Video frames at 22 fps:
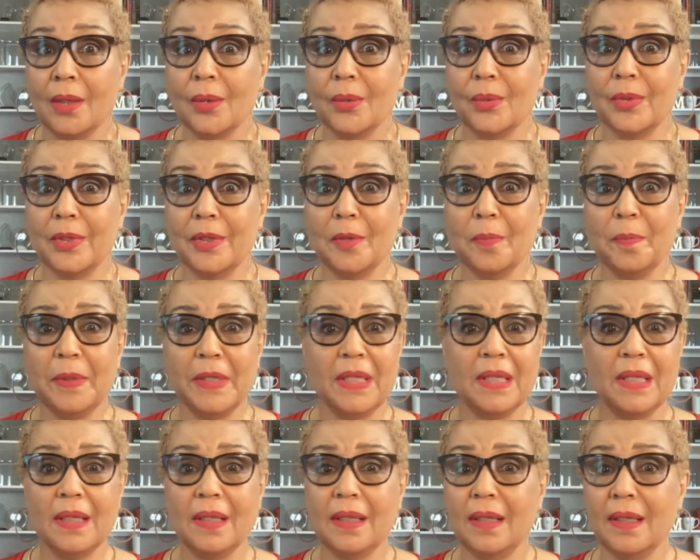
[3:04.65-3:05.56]
We're
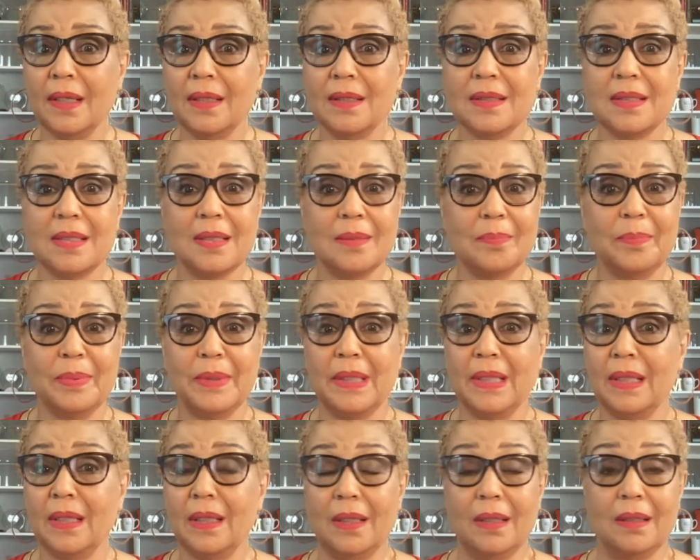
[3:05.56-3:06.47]
beginning to
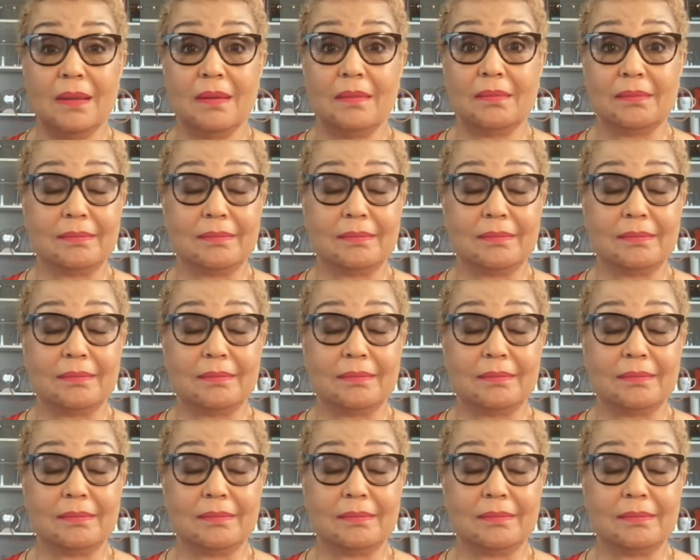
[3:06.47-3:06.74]
be,